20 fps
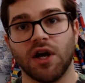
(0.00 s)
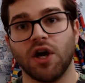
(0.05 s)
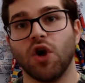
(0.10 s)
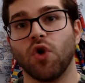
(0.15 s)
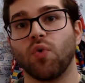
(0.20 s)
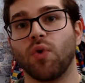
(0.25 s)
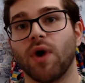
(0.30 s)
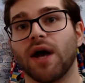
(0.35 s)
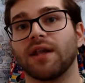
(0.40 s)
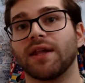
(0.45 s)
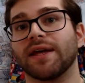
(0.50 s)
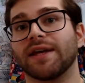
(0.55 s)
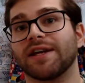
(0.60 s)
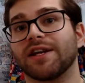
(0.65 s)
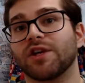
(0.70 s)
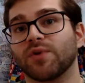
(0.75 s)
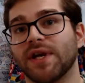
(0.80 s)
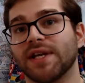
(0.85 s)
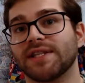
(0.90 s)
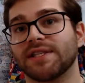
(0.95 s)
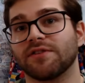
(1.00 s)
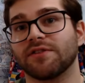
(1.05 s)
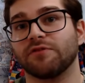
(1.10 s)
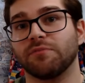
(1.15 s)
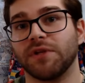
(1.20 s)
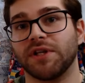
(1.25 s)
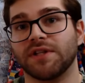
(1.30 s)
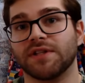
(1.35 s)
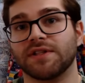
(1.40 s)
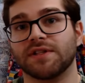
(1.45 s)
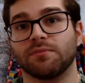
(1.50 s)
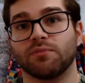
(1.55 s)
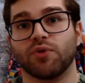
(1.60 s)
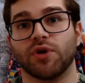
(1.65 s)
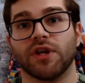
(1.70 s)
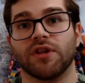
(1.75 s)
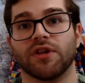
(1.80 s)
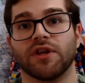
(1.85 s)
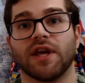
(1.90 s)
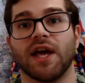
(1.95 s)
While aggressive means
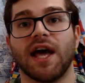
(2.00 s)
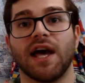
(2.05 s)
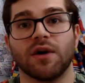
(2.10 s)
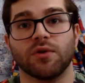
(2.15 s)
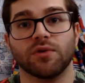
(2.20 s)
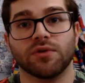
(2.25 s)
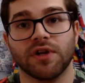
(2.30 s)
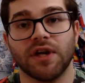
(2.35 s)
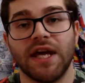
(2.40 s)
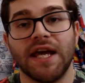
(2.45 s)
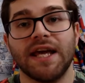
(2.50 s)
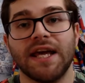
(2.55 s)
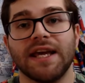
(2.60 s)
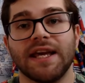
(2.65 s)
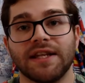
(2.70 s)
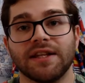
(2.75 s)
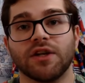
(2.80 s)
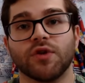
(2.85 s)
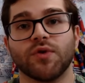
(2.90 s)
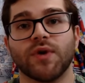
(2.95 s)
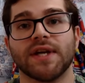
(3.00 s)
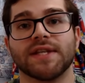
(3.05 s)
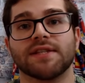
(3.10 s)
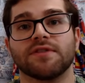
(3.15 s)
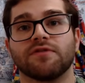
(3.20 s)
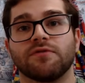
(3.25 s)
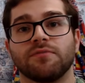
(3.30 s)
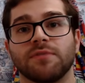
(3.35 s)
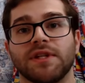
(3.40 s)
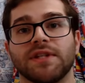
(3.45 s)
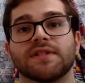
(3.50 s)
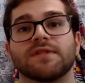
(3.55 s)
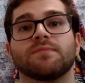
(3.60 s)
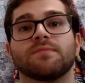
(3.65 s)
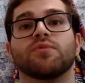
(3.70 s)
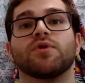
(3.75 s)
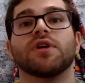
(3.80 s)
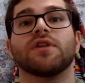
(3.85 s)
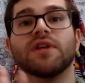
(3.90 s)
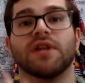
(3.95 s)
breathing out, ingressive means
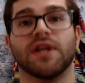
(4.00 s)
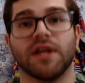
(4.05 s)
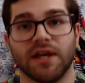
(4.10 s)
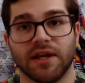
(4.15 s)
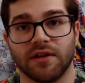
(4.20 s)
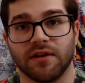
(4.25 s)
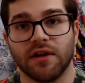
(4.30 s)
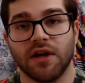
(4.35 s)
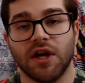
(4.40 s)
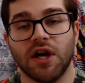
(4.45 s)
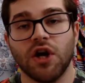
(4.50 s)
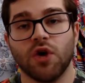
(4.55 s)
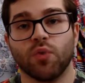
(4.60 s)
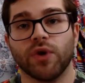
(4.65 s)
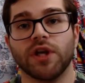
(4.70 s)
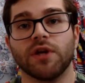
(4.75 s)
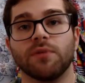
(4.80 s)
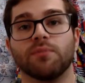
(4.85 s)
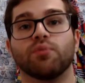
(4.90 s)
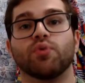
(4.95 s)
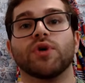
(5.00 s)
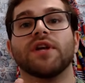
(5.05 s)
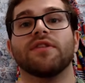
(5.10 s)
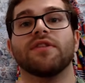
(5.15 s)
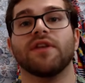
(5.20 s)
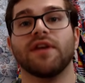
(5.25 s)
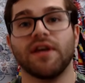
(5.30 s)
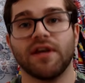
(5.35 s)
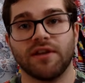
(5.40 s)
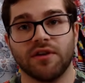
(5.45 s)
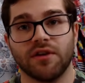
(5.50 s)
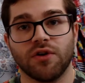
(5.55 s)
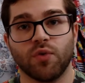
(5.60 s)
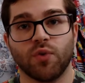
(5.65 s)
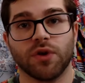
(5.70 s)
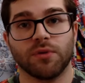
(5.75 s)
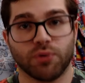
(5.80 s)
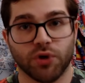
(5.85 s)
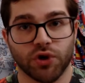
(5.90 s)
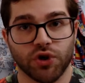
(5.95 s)
breathing in. We breathe in
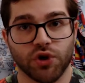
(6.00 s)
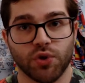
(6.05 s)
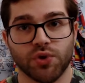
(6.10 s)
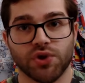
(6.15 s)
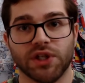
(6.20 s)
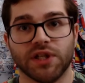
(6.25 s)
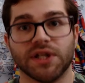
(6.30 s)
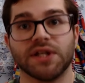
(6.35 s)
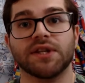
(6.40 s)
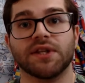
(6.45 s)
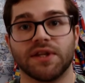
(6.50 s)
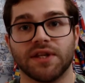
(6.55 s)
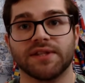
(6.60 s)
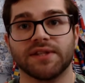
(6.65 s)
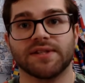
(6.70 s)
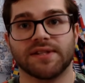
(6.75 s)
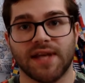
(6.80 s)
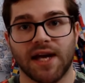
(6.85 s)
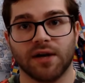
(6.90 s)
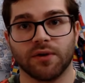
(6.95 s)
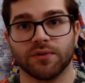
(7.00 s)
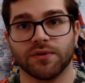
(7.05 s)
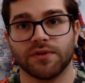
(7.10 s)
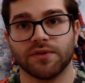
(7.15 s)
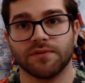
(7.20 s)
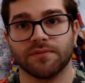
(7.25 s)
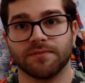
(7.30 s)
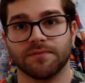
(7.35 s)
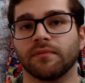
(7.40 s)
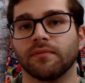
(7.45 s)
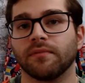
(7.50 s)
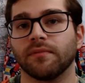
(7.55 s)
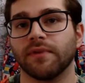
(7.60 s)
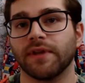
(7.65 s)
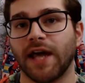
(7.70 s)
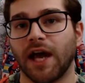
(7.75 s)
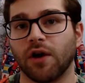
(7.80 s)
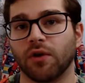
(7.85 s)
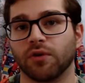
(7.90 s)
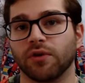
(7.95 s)
when producing these sounds.
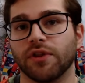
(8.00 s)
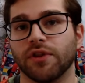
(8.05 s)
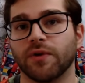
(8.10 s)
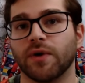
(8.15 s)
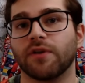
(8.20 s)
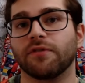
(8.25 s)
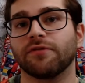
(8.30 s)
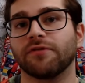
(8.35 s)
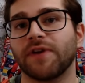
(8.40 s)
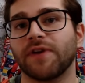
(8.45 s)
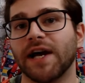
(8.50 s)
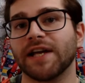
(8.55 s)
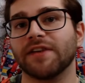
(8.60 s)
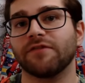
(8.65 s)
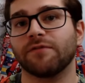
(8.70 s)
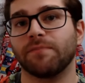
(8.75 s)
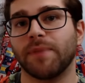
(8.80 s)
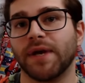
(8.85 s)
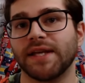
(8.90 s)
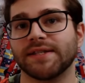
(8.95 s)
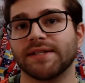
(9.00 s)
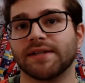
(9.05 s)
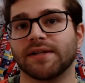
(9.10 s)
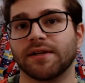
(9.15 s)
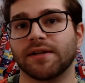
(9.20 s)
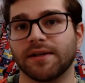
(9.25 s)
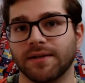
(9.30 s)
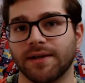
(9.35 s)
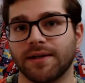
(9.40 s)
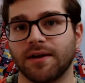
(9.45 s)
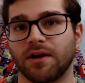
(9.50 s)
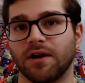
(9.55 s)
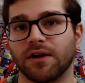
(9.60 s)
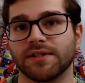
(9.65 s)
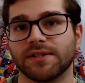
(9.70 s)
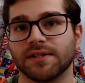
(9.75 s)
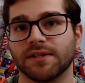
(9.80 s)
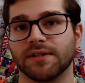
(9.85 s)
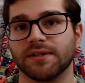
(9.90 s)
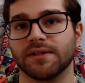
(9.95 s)
Now, there are 5 basic click
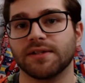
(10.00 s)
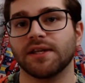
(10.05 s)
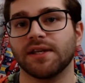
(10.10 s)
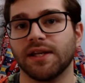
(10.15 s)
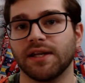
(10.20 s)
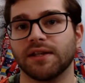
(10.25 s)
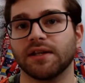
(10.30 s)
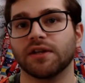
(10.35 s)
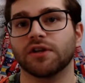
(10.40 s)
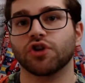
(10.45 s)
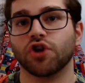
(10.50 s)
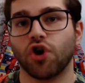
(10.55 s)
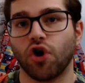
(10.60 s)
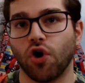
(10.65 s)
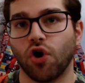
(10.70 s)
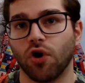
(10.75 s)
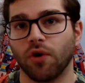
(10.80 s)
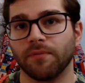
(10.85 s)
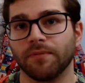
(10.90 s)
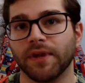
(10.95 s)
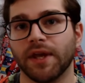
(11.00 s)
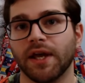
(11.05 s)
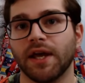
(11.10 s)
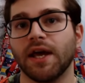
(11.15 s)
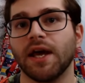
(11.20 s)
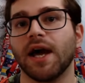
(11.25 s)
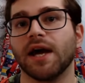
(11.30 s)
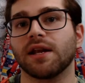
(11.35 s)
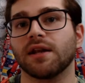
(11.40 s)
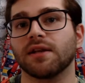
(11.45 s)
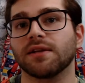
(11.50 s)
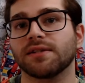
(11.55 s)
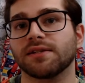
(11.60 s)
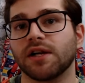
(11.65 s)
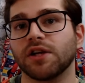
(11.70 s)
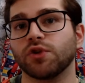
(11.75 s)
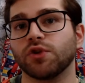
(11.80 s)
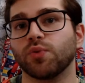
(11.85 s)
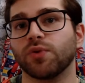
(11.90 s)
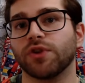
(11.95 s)
consonants in Xoon, and I'll
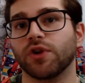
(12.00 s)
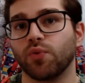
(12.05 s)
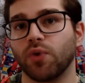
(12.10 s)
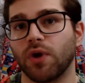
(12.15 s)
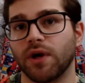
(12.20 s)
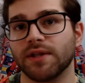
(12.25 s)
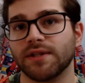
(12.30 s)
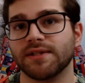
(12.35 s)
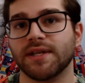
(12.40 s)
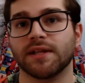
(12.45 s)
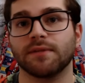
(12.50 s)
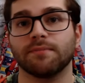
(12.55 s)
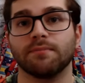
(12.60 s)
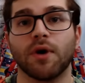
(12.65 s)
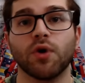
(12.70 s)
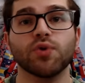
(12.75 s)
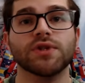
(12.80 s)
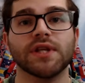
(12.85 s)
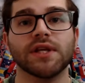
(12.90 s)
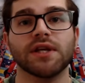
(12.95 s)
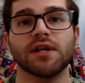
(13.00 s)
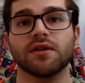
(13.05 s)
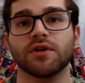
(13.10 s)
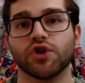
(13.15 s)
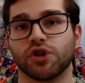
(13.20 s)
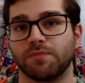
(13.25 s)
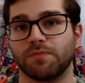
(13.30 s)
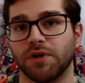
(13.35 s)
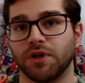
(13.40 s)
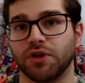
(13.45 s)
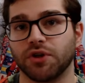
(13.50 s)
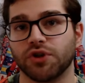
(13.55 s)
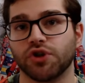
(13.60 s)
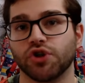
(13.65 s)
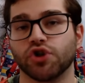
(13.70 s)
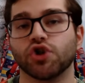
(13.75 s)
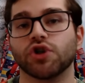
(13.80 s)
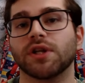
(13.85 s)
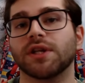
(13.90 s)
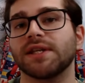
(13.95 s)
start with the ones that most English speakers
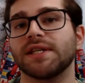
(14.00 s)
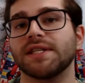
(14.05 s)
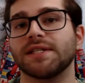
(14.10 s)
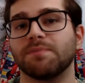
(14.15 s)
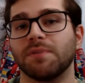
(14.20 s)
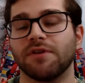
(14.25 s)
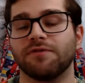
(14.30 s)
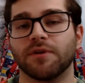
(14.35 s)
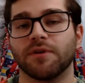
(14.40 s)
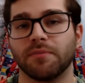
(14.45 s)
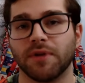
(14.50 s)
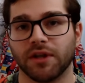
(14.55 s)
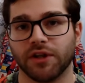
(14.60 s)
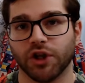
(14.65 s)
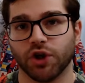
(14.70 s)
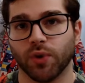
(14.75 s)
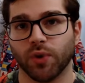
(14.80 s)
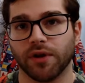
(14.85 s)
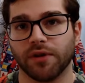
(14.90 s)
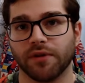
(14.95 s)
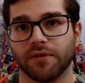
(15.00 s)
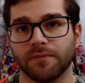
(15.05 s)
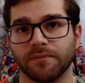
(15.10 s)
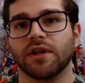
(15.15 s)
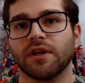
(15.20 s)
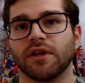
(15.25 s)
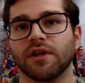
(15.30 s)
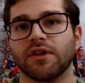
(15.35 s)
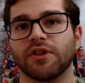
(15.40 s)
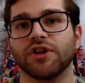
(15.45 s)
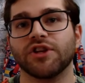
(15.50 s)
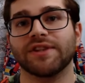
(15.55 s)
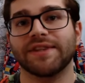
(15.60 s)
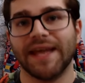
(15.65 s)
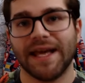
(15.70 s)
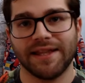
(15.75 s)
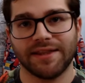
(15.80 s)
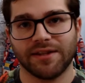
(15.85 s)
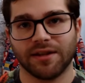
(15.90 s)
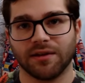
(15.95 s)
should at least be familiar with. The
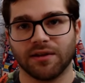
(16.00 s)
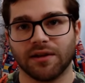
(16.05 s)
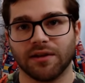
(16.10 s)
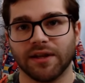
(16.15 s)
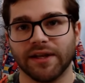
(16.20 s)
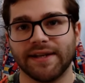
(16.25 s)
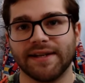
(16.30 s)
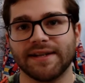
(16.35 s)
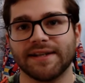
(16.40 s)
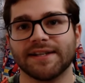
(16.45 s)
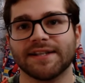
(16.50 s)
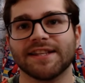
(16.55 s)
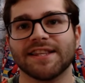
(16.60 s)
dental click,